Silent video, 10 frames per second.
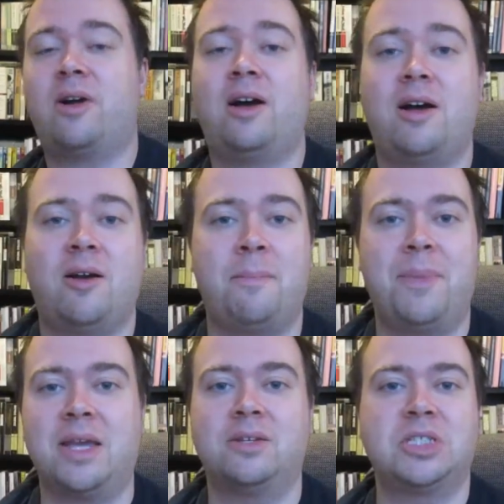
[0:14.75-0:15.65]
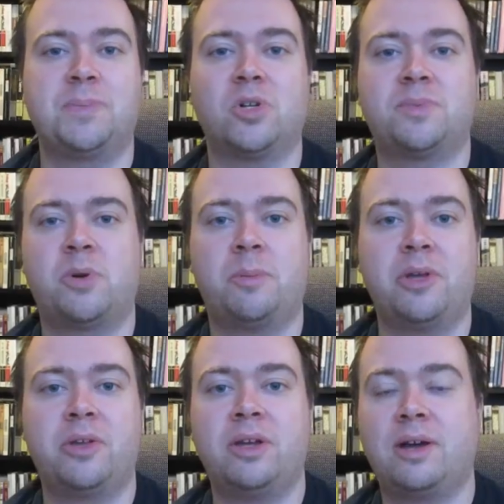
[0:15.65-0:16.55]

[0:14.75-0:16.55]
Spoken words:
I'm big into sports memorabilia.